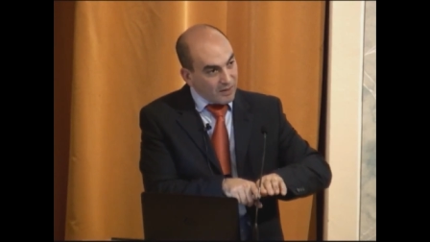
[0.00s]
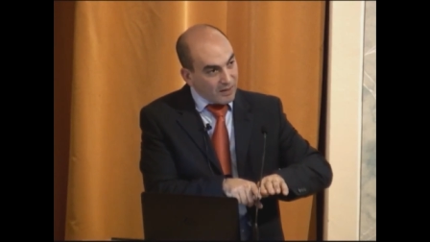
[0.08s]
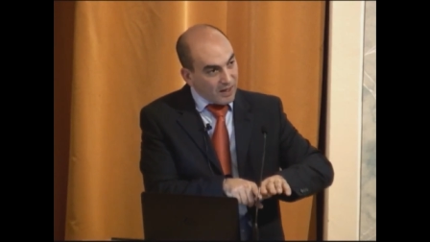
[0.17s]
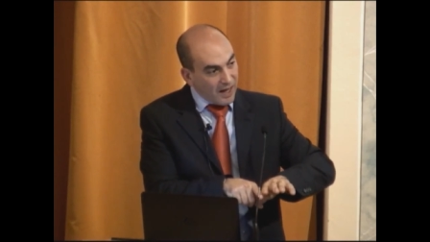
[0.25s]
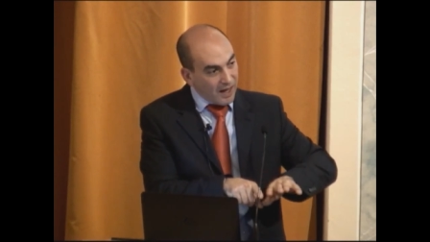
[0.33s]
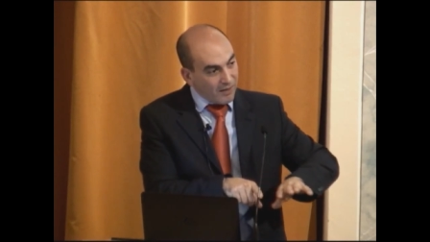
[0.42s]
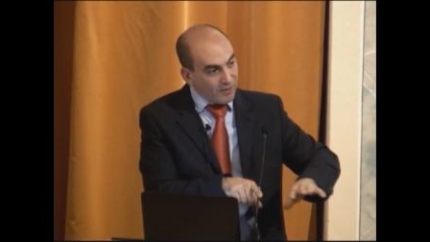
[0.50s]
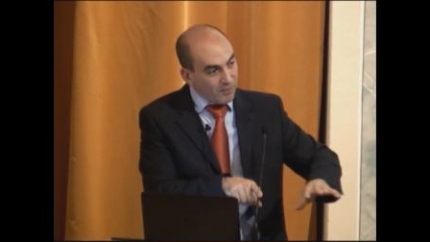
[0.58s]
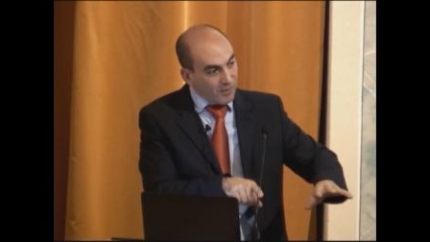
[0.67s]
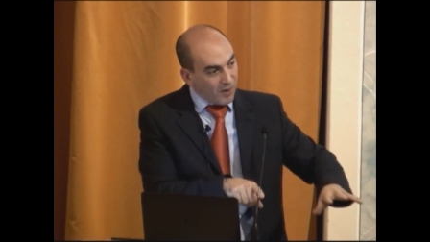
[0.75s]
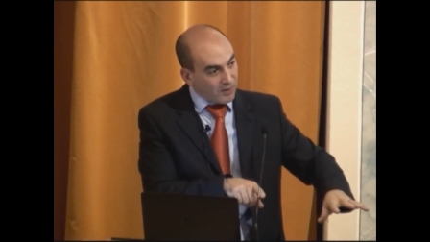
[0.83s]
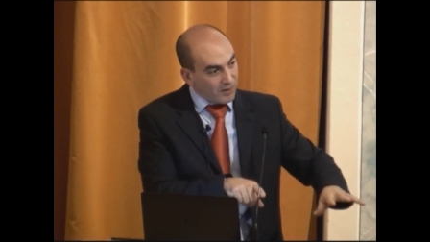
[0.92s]
have a
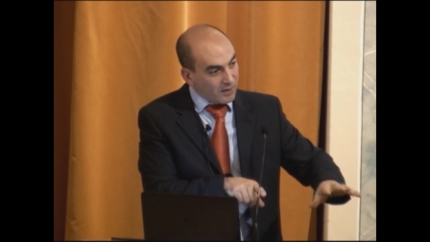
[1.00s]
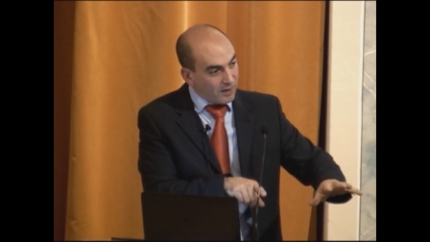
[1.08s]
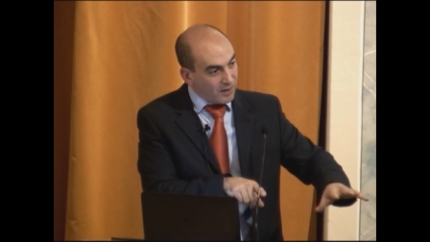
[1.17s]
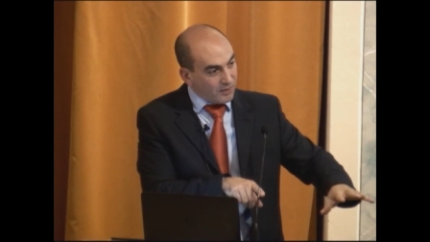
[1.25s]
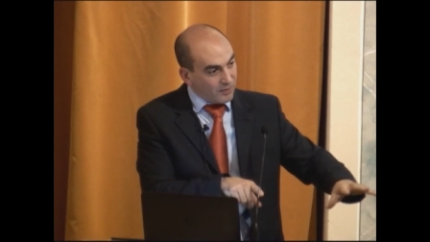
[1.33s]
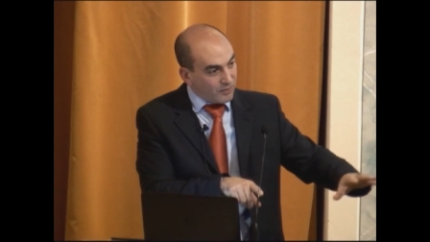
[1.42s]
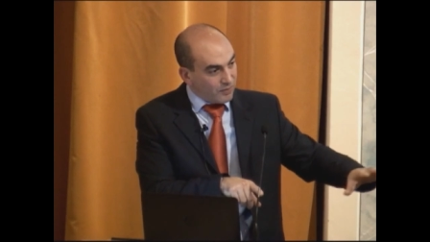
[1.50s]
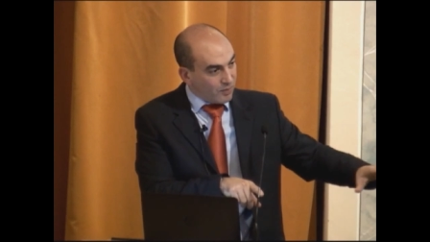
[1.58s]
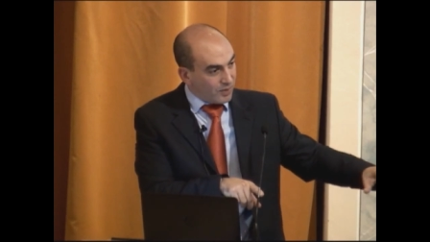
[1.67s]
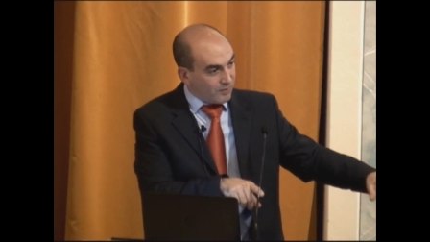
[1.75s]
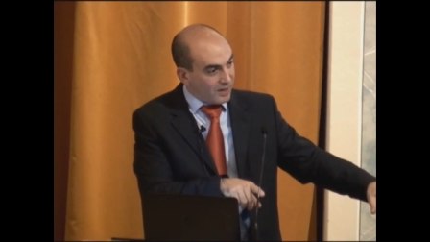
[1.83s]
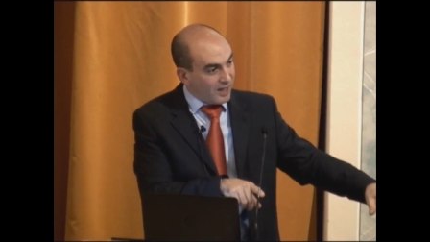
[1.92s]
model of
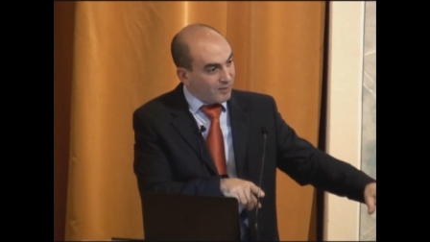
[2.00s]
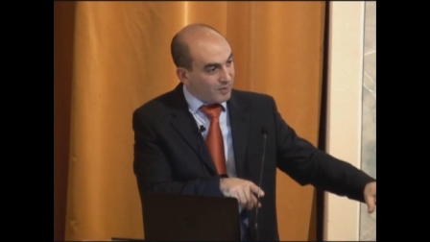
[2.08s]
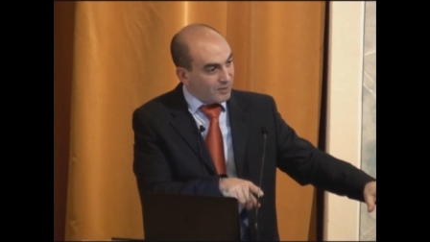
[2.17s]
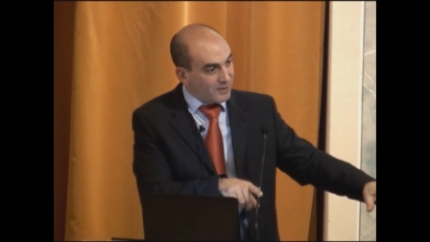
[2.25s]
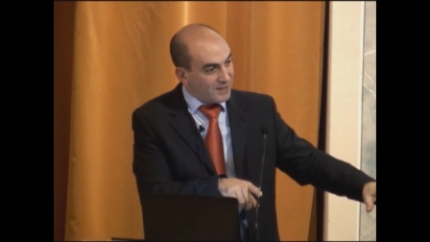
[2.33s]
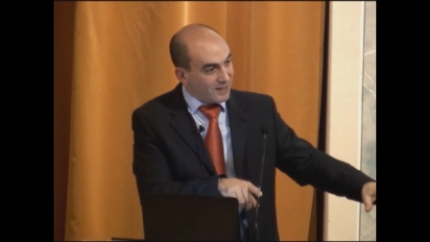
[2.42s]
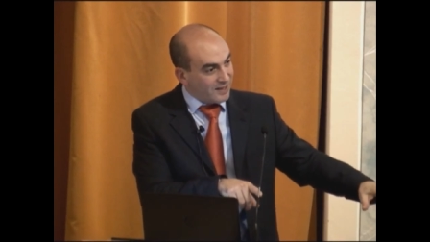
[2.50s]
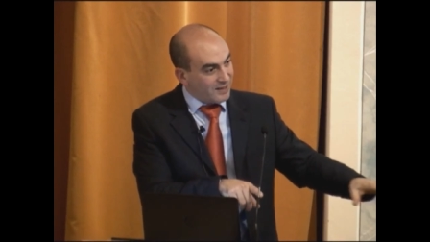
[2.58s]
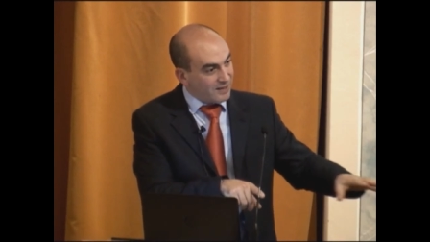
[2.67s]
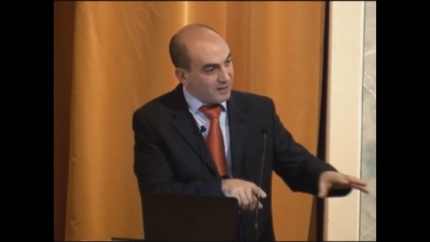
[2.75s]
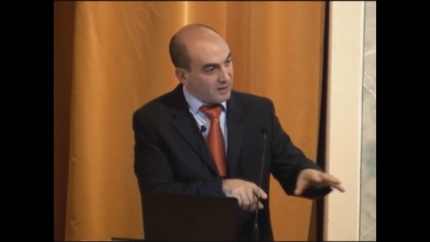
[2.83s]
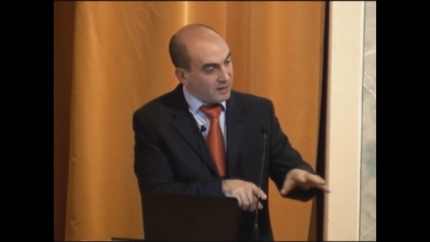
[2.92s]
what reliable looks like
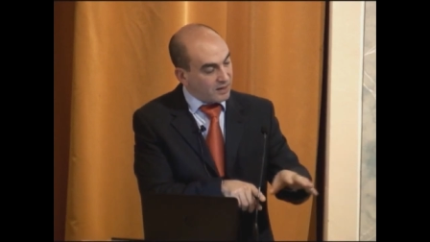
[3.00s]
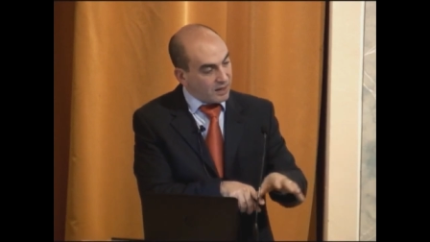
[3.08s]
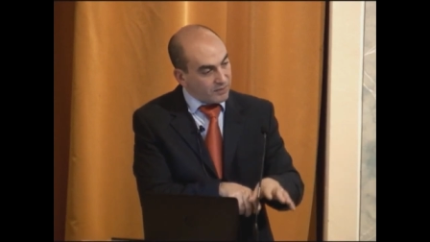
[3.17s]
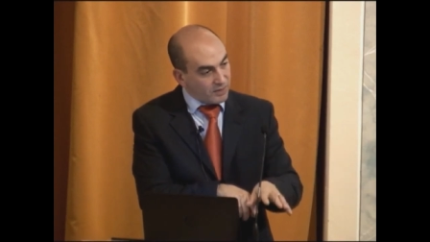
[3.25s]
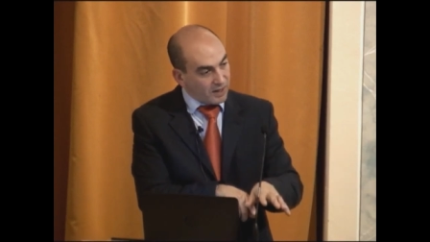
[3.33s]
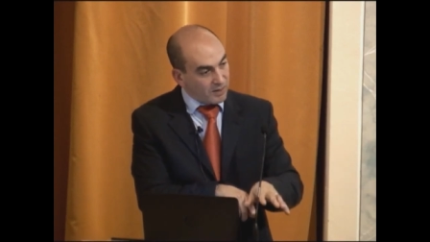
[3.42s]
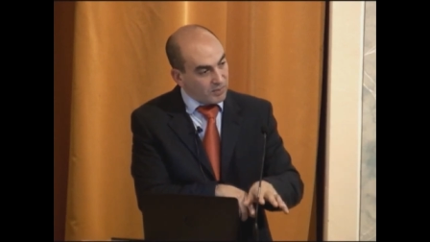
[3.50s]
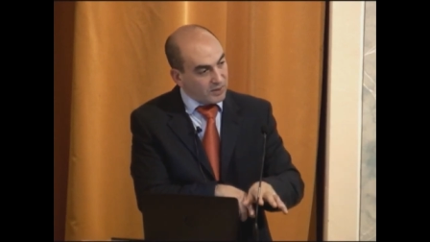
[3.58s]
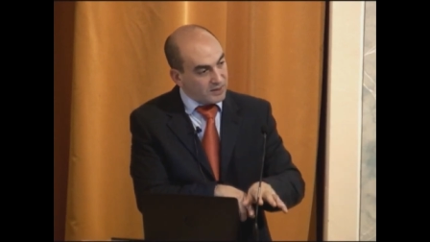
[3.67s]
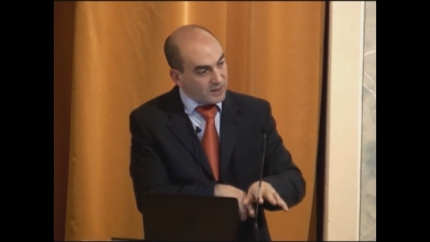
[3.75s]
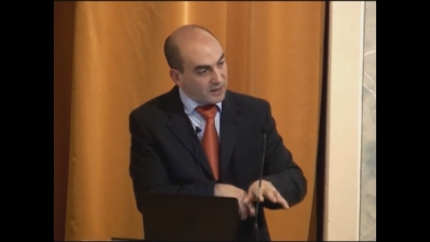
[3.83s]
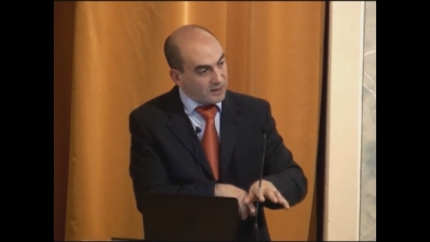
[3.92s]
and unreliable
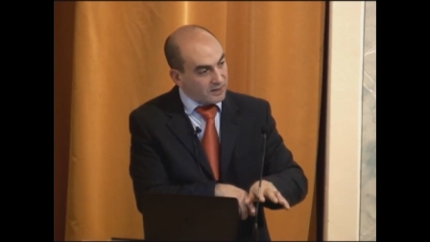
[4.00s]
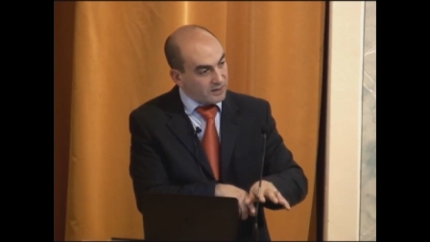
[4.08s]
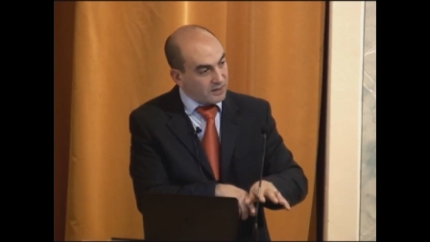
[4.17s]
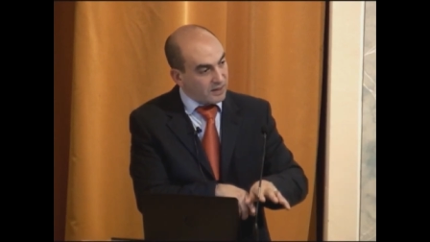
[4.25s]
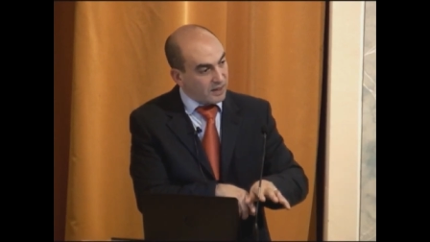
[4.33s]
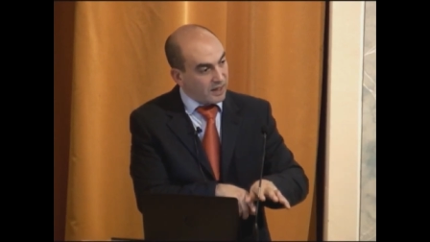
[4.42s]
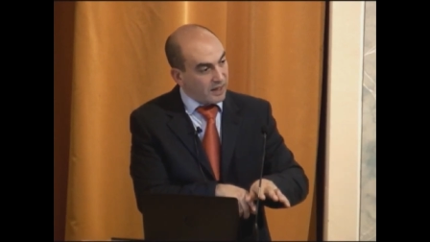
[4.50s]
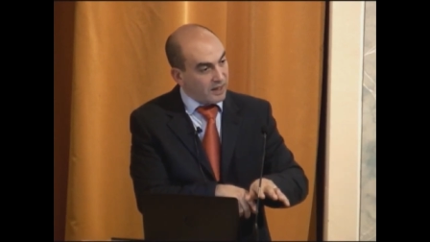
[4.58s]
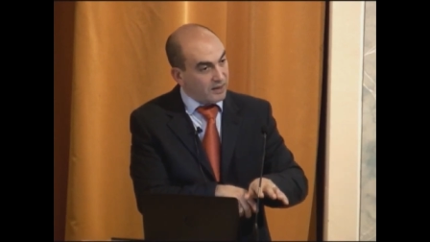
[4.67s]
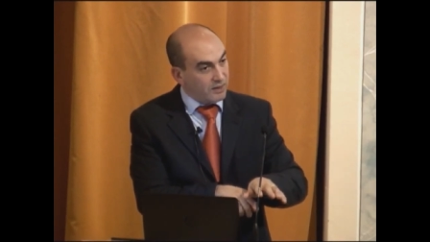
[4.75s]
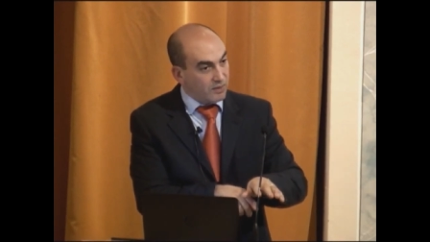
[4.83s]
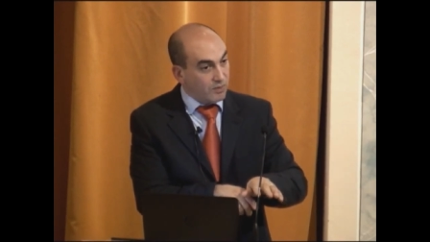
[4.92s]
looks like.
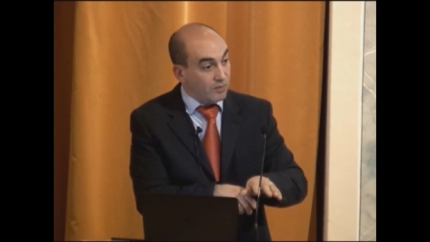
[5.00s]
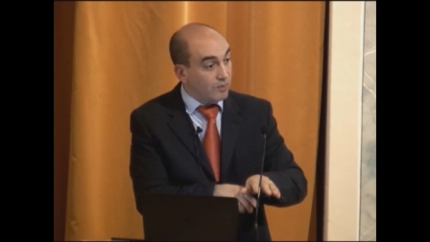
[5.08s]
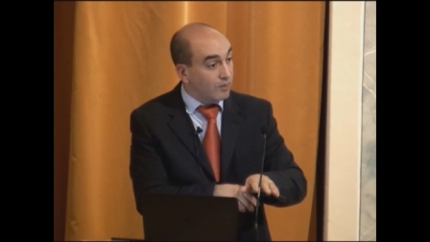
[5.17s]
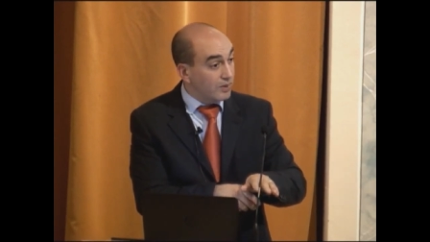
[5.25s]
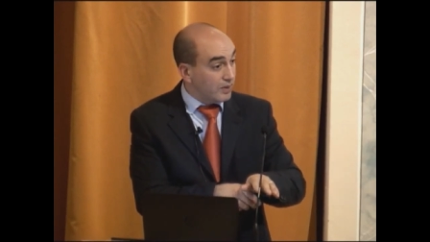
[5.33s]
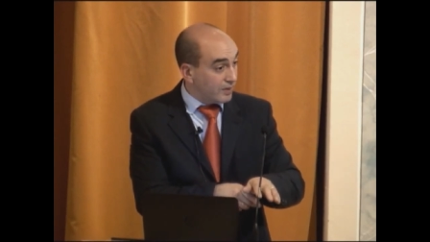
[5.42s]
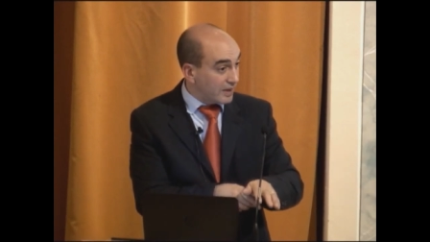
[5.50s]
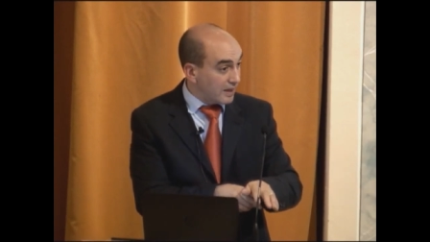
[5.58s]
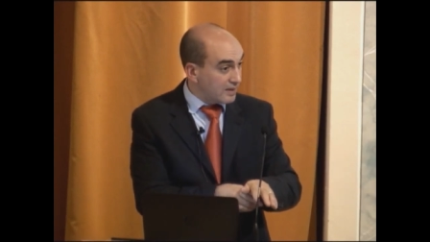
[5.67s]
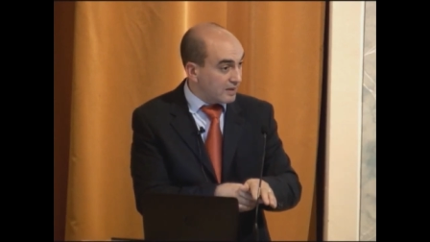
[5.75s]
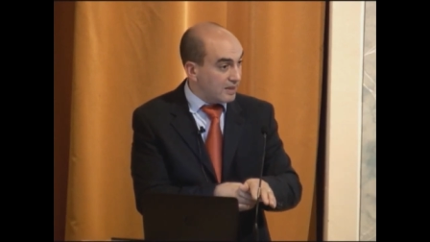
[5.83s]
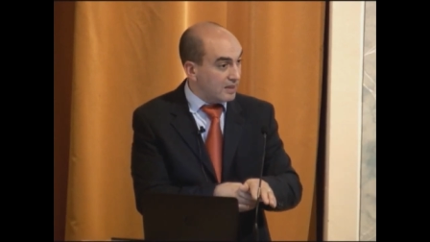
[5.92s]
And we're doing that
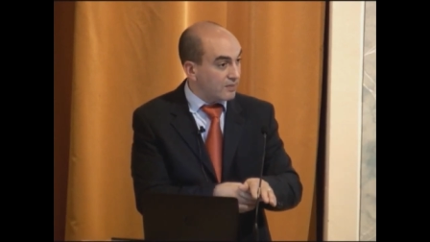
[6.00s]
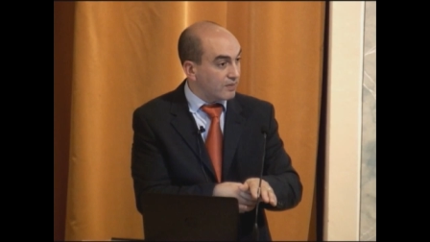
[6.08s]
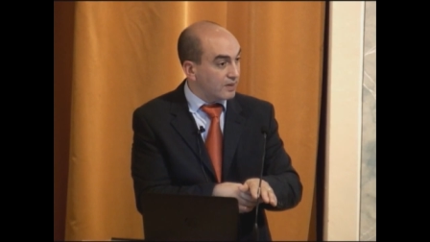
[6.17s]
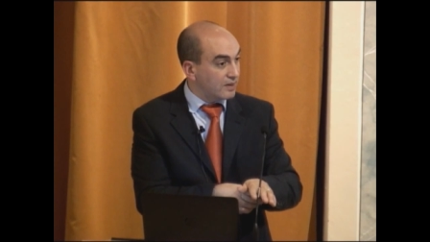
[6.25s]
successfully.